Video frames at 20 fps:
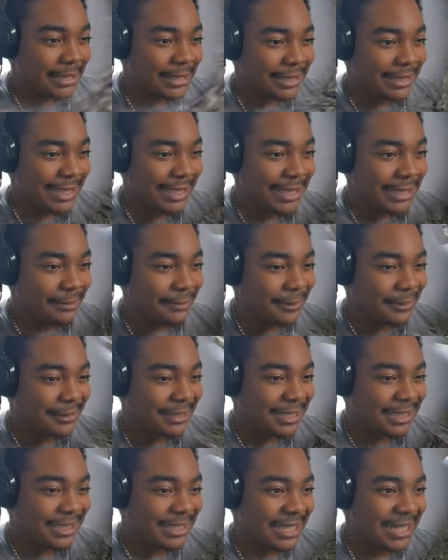the case for
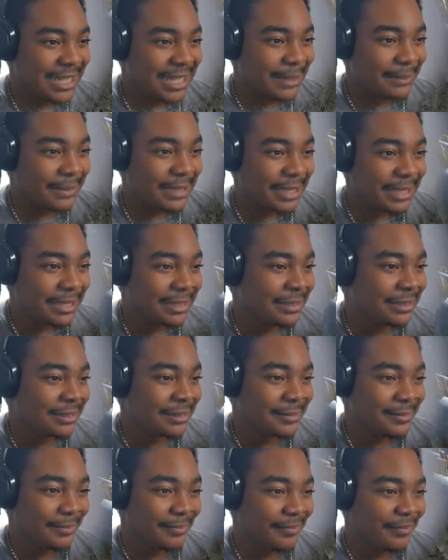this game, then
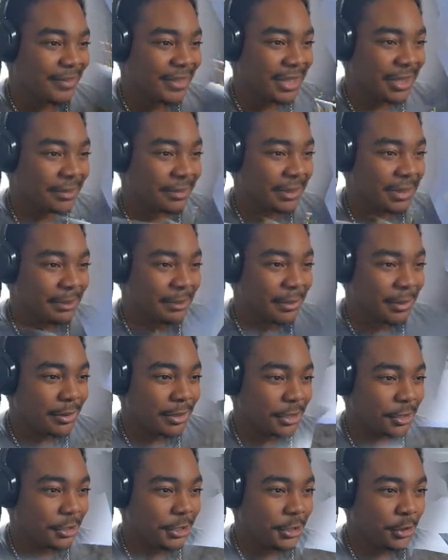them boys
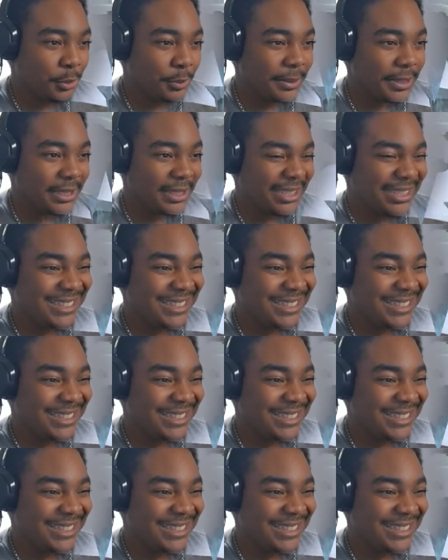are stupid.